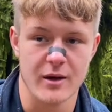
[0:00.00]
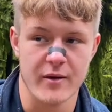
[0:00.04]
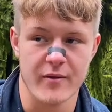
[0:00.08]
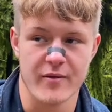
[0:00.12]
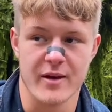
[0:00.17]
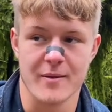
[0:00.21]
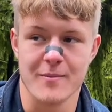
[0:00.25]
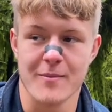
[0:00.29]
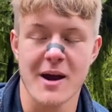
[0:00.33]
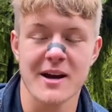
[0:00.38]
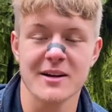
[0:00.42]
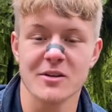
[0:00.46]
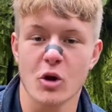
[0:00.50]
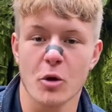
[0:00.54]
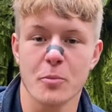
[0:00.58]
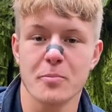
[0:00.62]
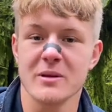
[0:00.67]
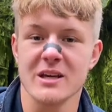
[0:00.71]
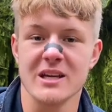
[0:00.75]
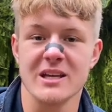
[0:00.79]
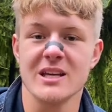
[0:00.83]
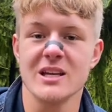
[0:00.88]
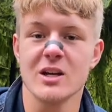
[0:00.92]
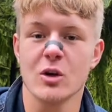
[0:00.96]
They might not
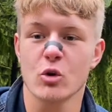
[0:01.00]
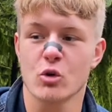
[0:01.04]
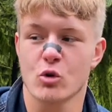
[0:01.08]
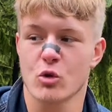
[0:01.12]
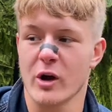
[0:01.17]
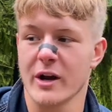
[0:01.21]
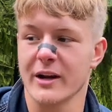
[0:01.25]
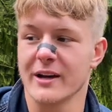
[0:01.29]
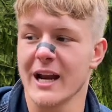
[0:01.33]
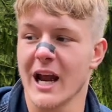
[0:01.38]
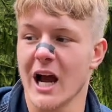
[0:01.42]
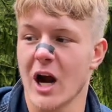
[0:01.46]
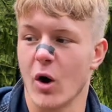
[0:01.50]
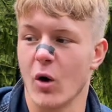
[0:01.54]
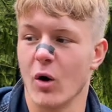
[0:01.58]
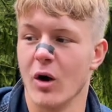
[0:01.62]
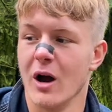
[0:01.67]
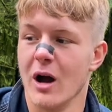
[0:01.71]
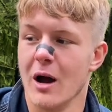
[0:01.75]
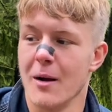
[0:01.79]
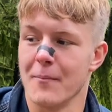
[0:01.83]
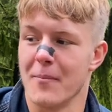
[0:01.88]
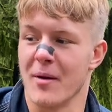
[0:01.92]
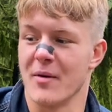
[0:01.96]
be healed right now,
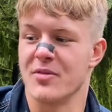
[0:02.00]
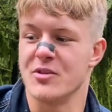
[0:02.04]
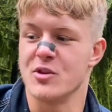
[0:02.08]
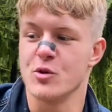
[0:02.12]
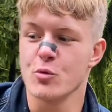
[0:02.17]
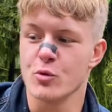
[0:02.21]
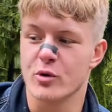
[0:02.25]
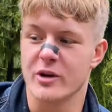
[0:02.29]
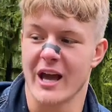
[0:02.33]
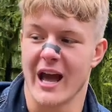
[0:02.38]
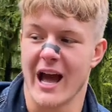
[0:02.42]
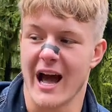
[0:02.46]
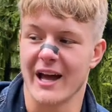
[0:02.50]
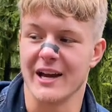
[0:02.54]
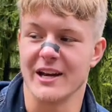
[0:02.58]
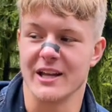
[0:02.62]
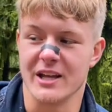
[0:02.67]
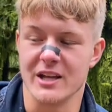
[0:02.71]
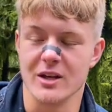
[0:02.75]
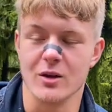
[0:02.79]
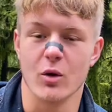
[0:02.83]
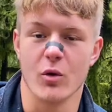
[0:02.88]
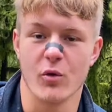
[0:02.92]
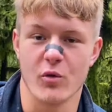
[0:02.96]
but you can
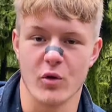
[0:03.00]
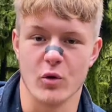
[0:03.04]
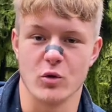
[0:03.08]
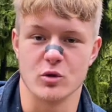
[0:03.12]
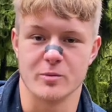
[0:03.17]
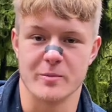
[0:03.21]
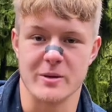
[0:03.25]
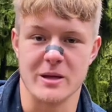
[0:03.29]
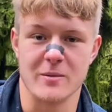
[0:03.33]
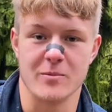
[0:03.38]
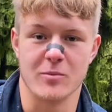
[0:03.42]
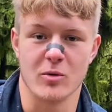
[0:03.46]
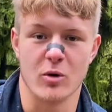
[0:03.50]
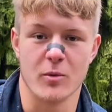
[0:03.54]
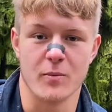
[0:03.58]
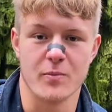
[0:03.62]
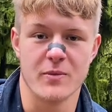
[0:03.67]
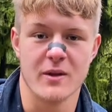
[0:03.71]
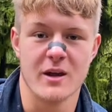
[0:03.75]
heal those people.